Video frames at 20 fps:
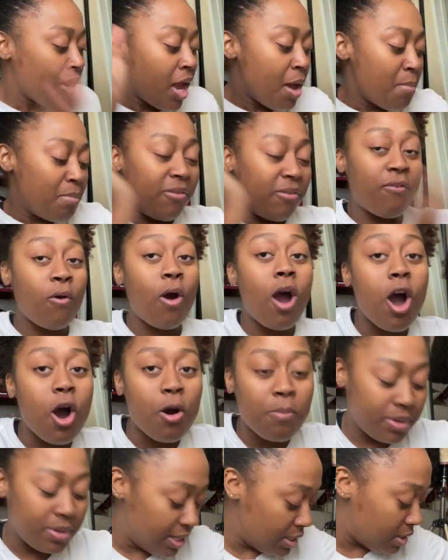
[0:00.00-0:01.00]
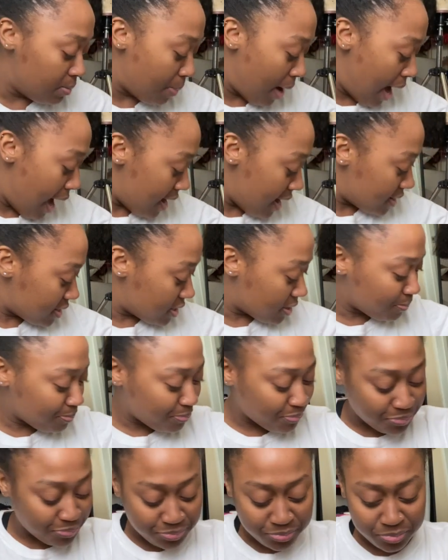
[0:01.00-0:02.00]
before I open this box,
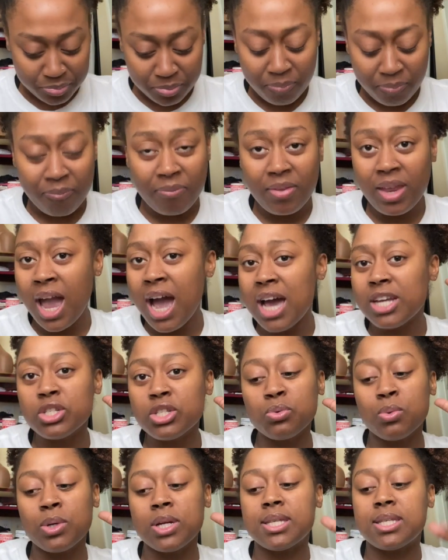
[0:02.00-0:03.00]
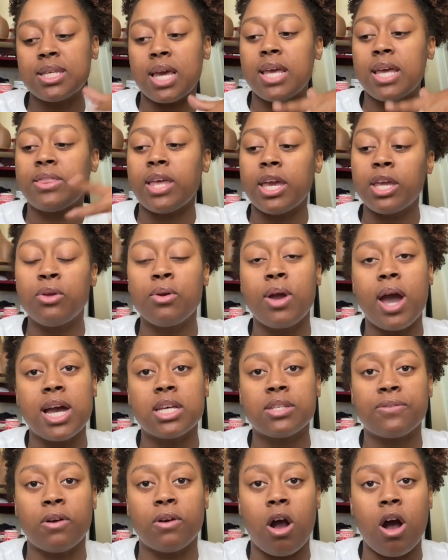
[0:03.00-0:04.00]
I just want to say thank you
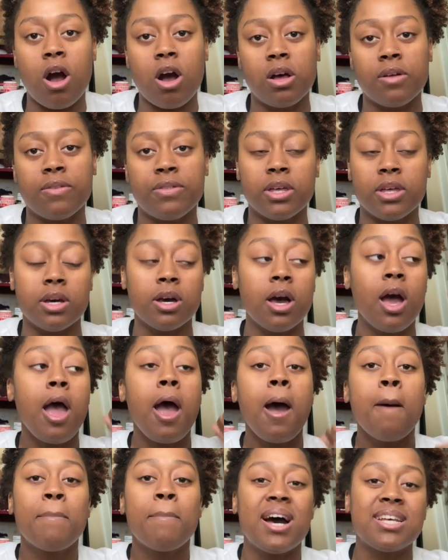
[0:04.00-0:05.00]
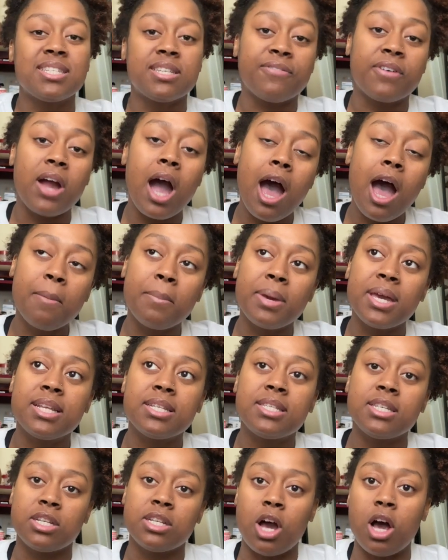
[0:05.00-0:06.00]
guys for all the positive
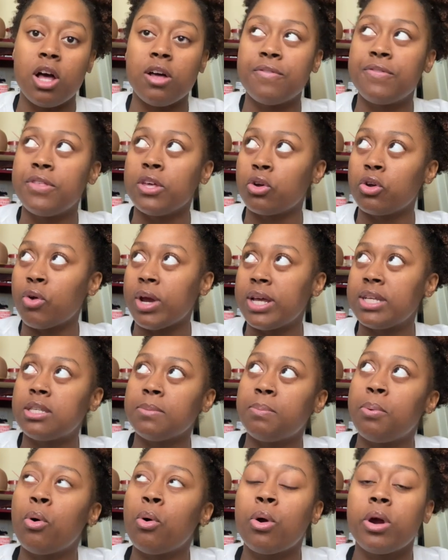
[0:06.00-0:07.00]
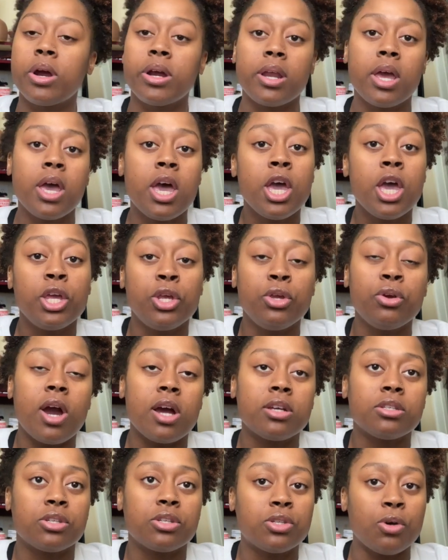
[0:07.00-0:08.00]
comments and all of the great support. You
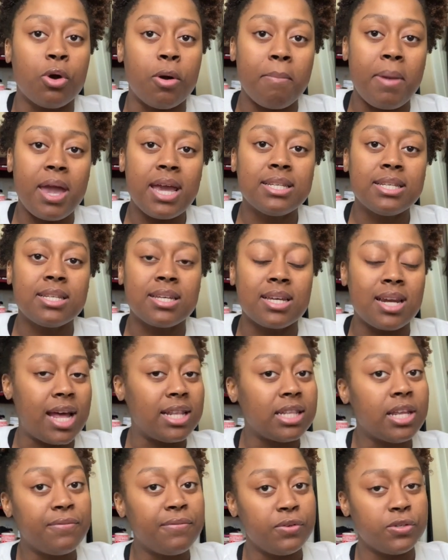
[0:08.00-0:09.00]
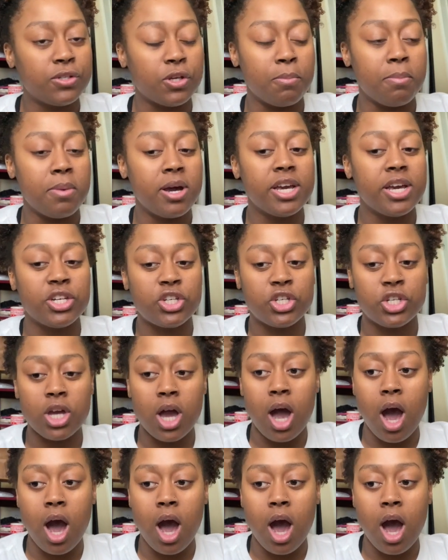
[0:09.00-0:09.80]
guys are so amazing and I love you so much.